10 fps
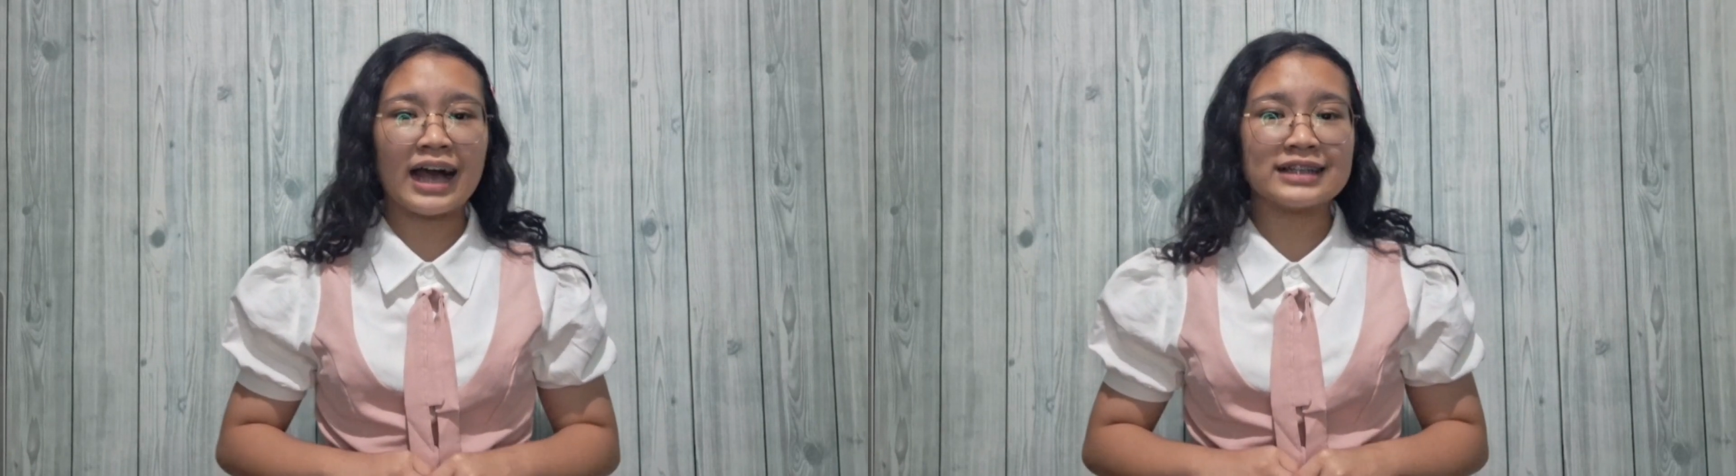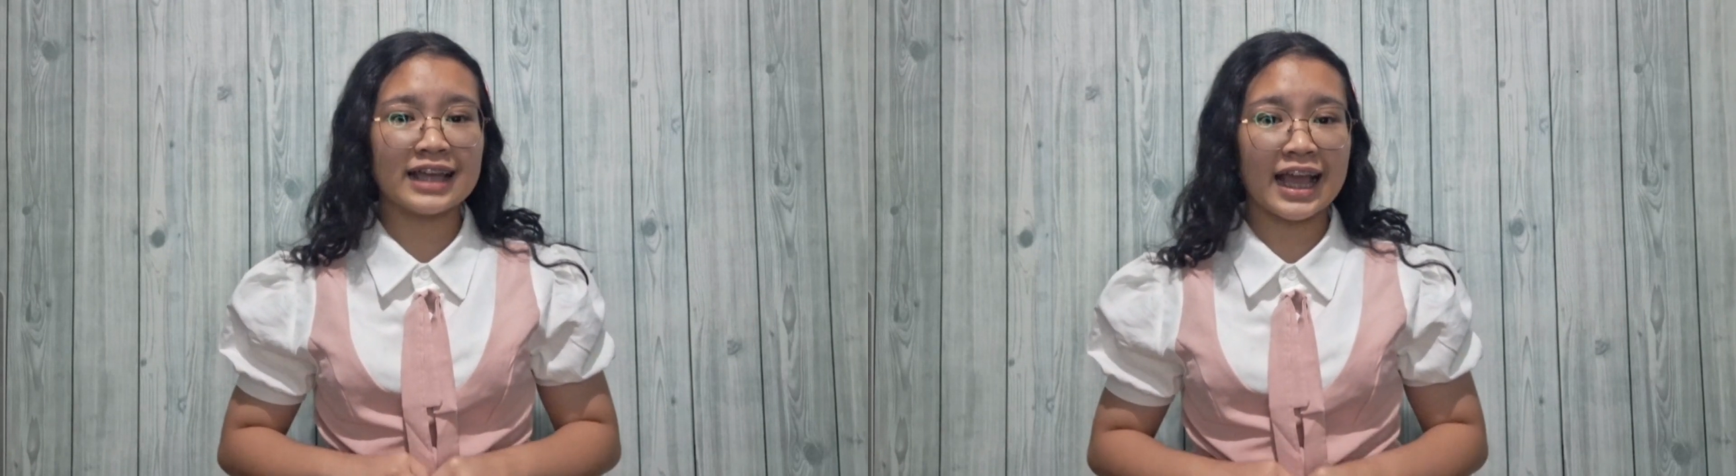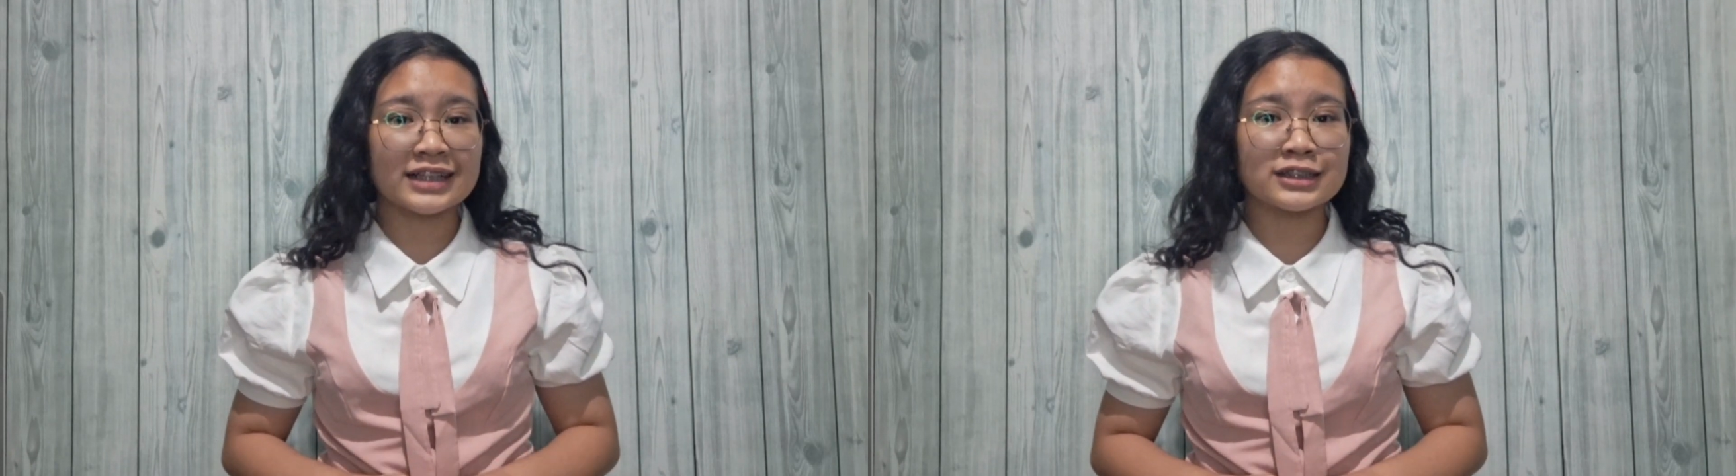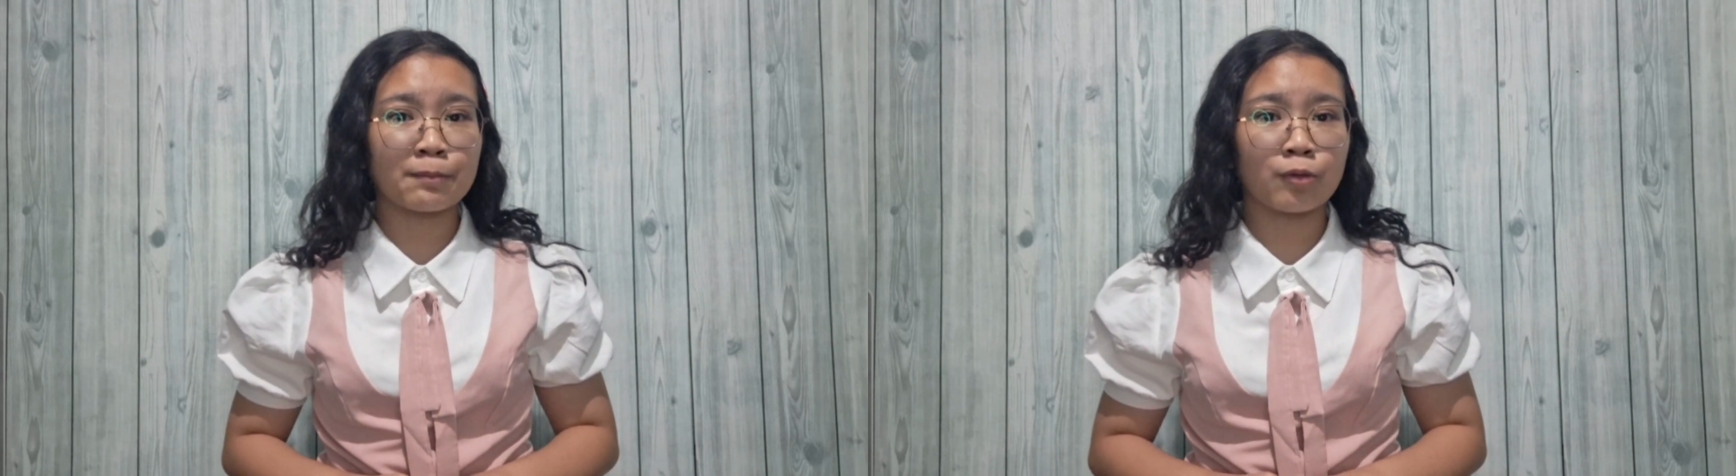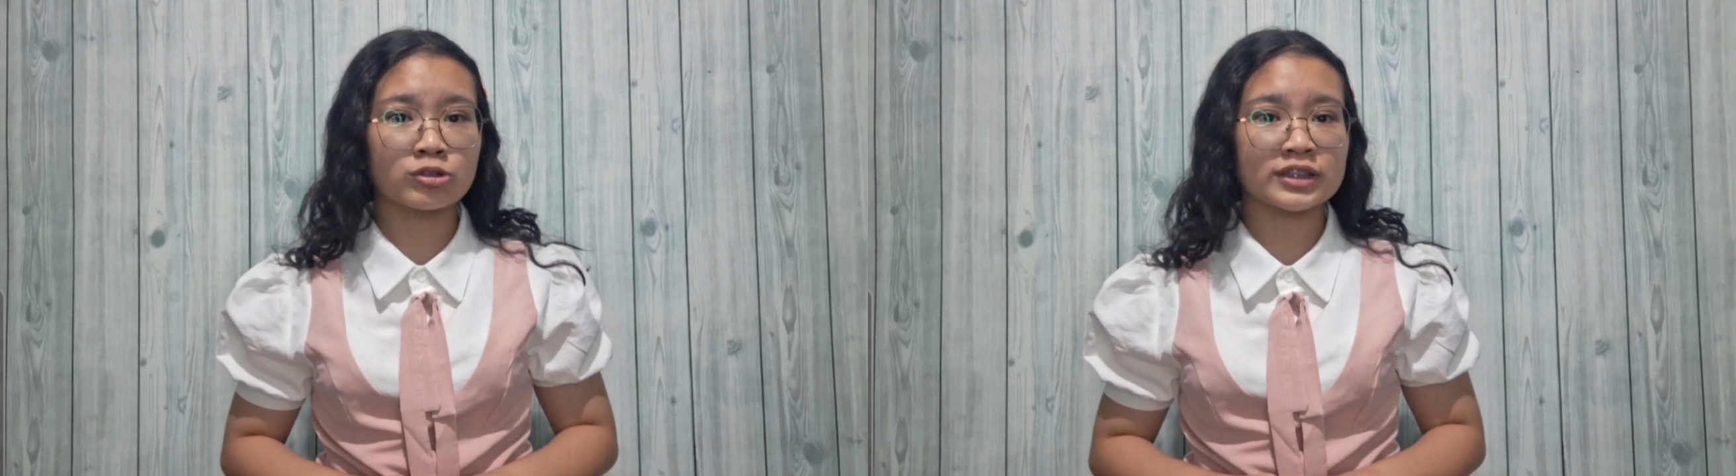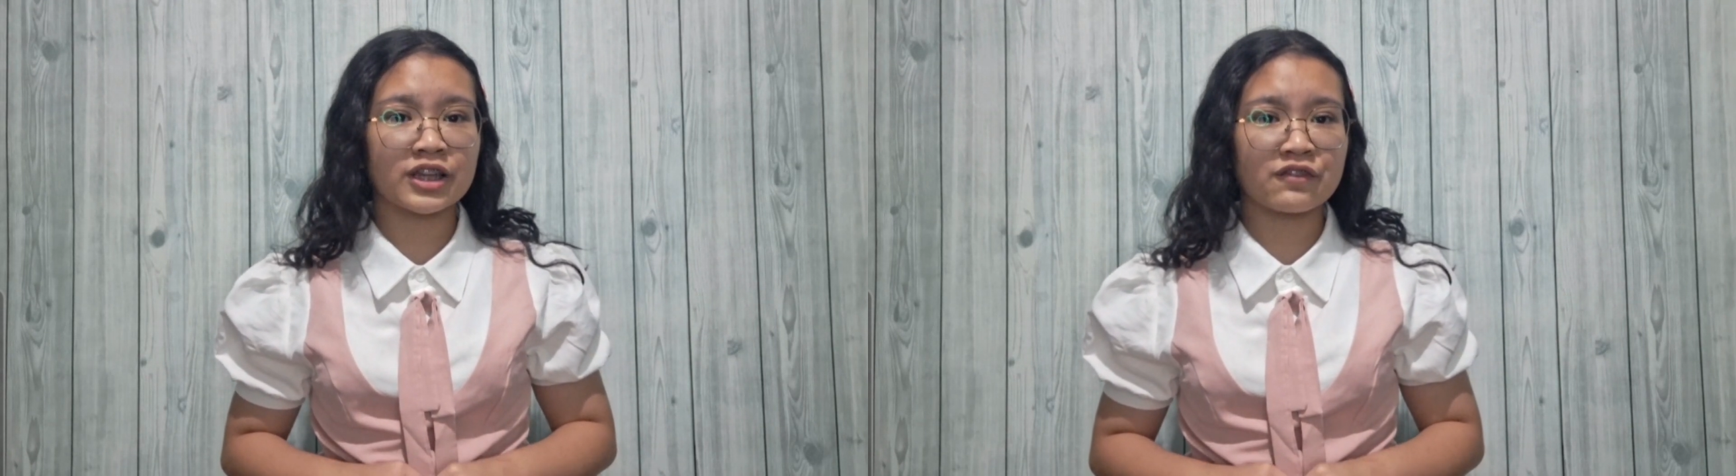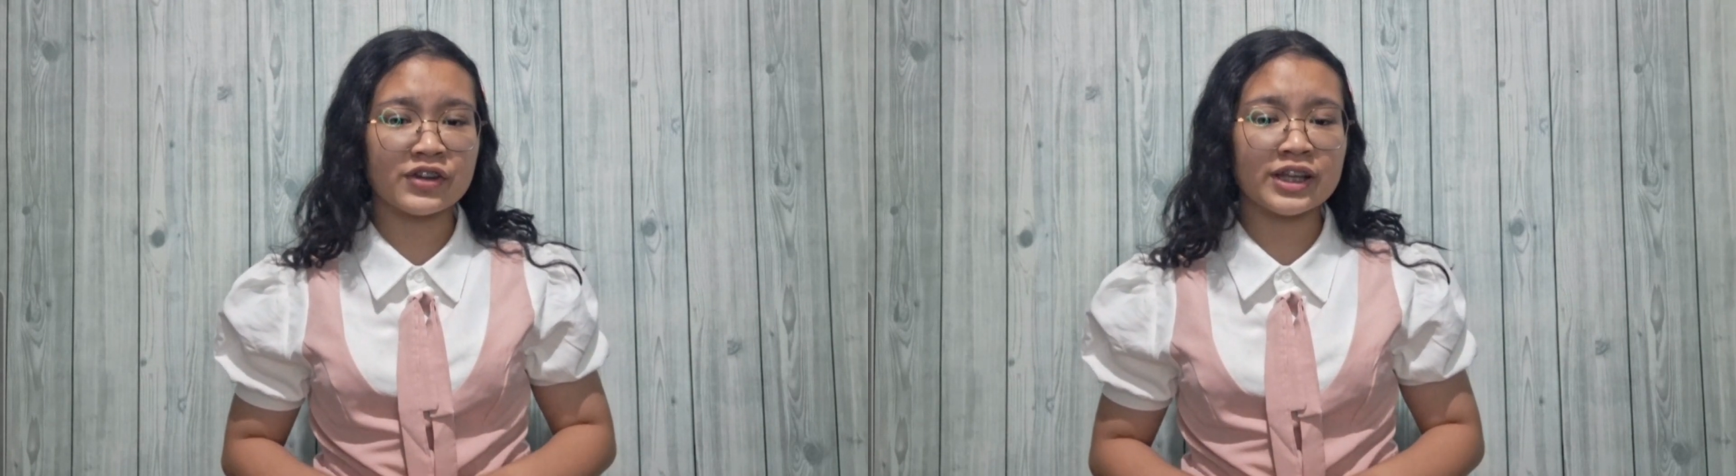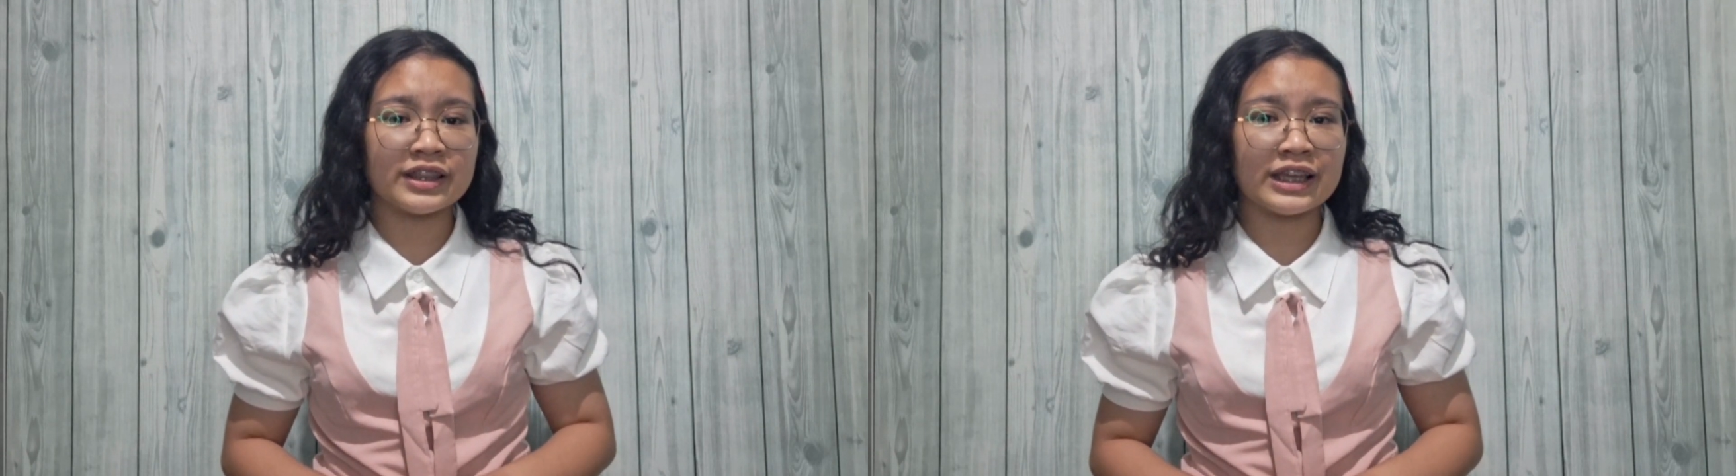as x approaches
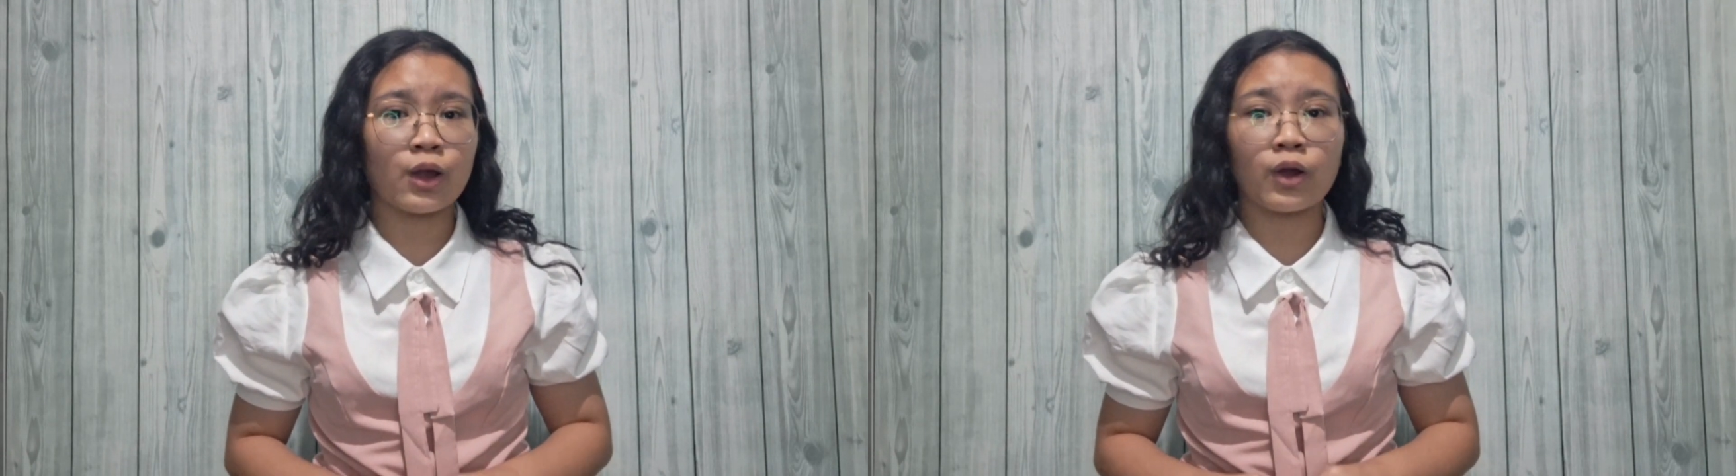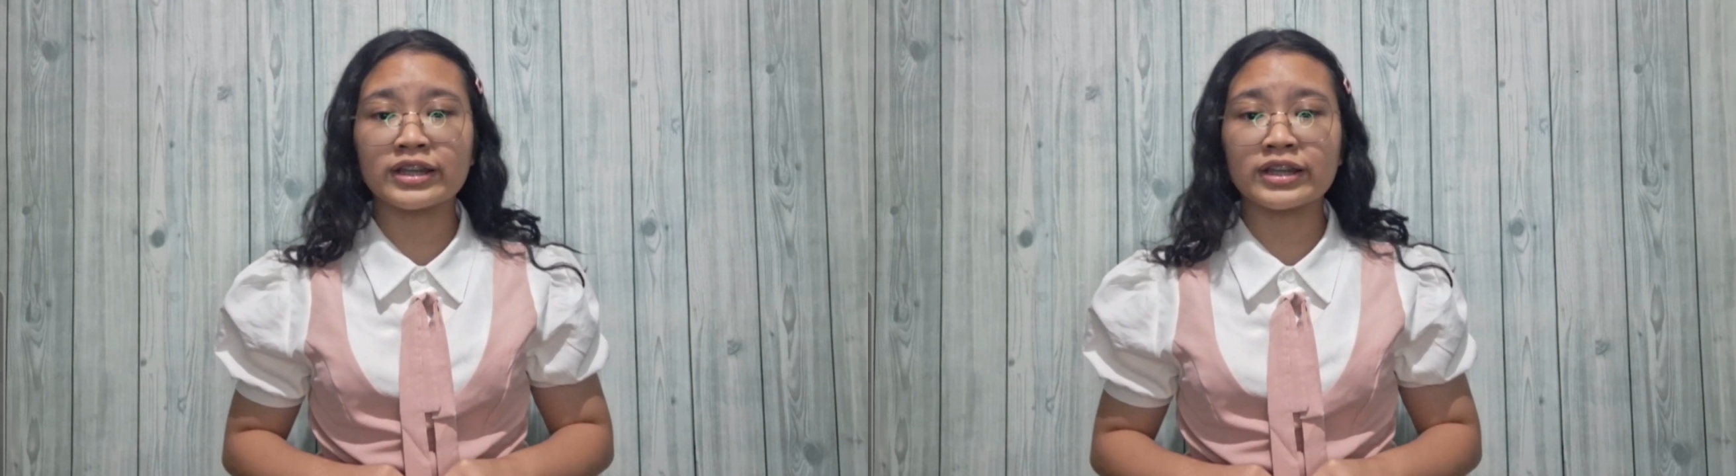infinity